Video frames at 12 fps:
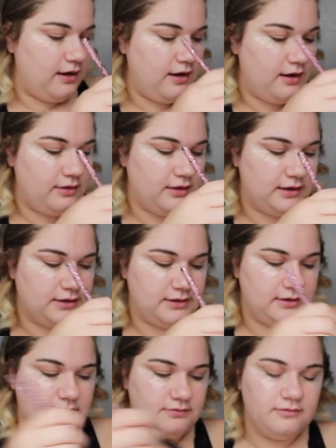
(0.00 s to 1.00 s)
on
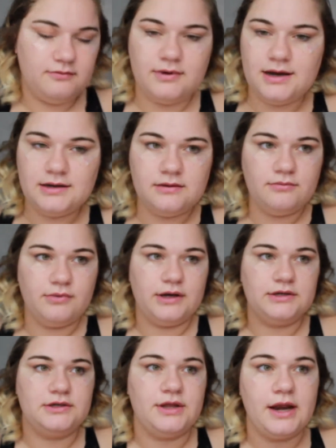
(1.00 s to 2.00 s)
this random
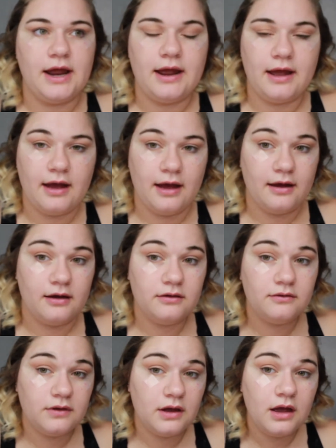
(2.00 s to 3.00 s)
brush that I
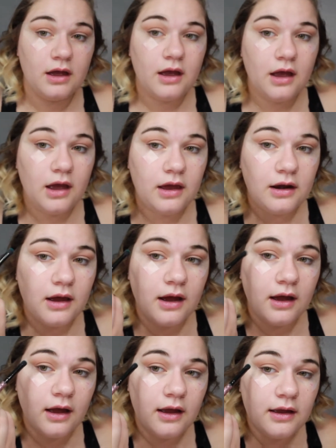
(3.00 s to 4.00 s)
have, and
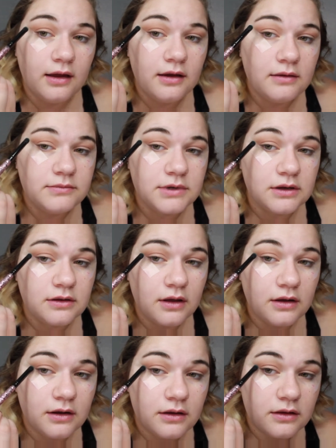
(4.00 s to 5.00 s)
I am just
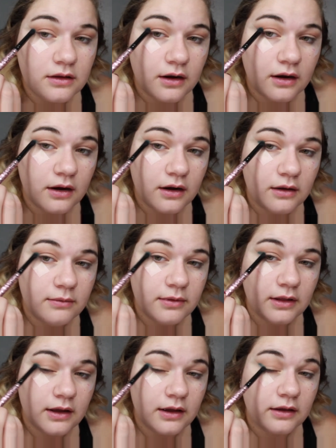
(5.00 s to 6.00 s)
going to start
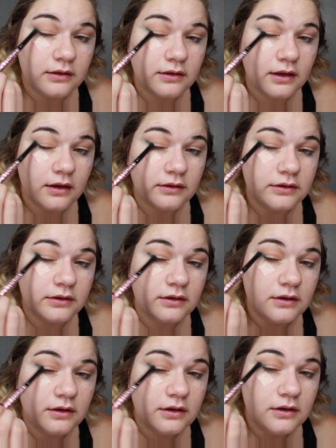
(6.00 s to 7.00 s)
applying that
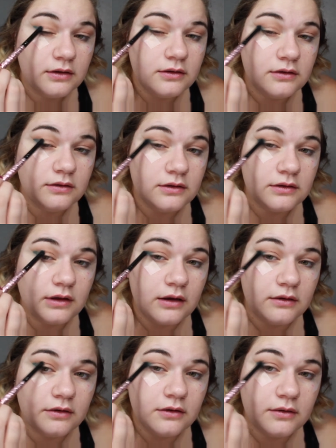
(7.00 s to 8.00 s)
to this
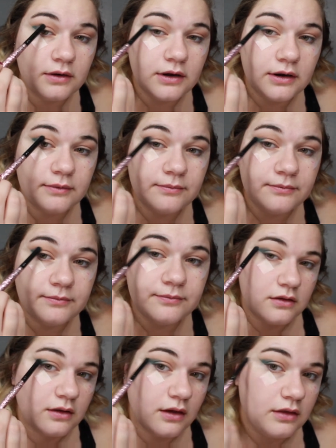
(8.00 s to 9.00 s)
outer corner.
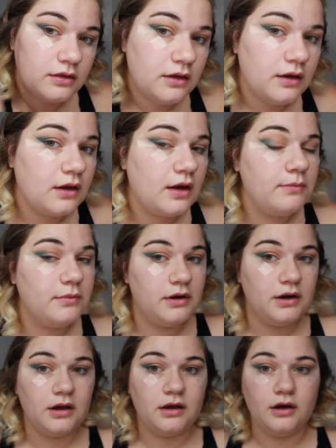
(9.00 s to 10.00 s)
I think I'm
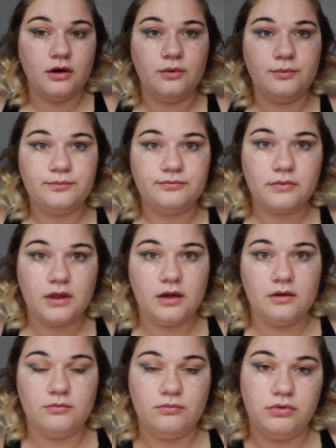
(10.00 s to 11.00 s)
going to go
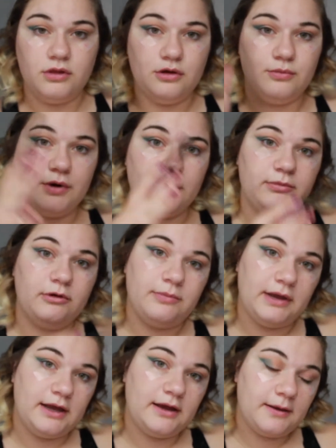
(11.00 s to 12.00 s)
blue, purple,
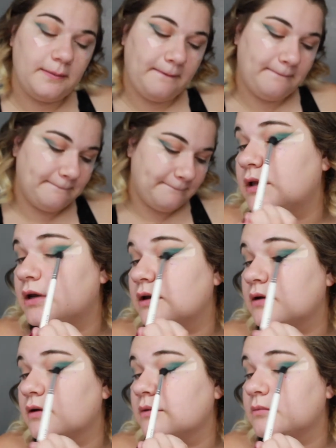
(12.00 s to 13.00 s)
pink.
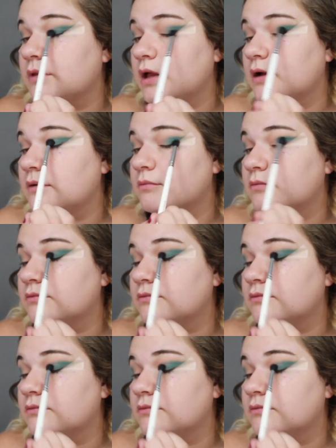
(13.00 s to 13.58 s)
Blending blush.